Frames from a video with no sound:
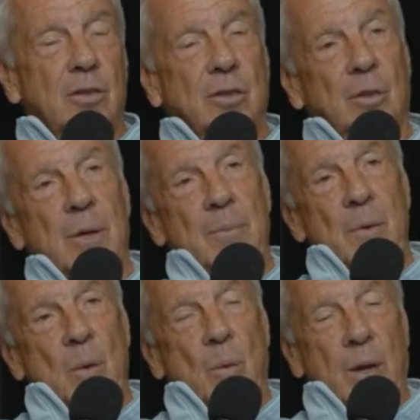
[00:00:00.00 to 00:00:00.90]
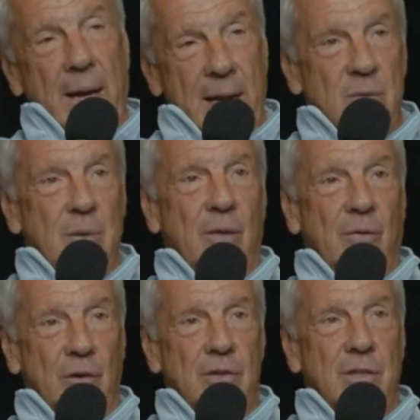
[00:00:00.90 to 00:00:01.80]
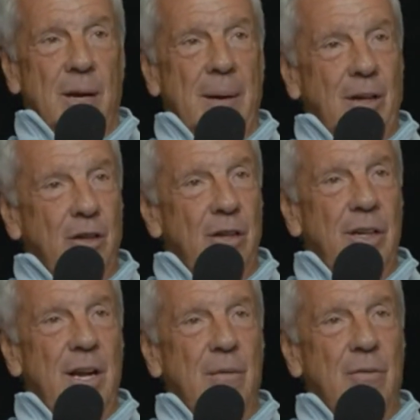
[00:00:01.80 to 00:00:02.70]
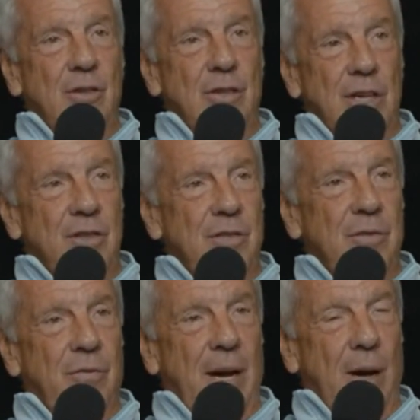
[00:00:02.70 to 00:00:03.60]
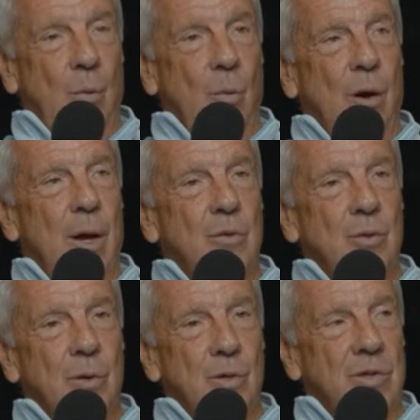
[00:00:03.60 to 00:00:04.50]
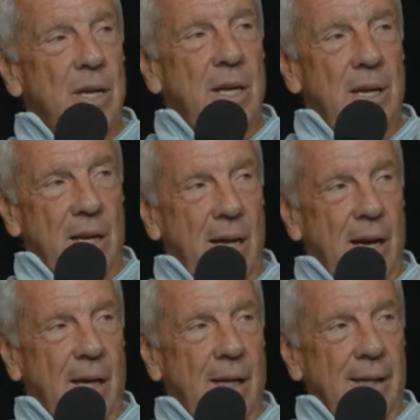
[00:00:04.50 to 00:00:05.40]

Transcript: So when they asked me the first time, I couldn't ever justify what I was going to say to Nick.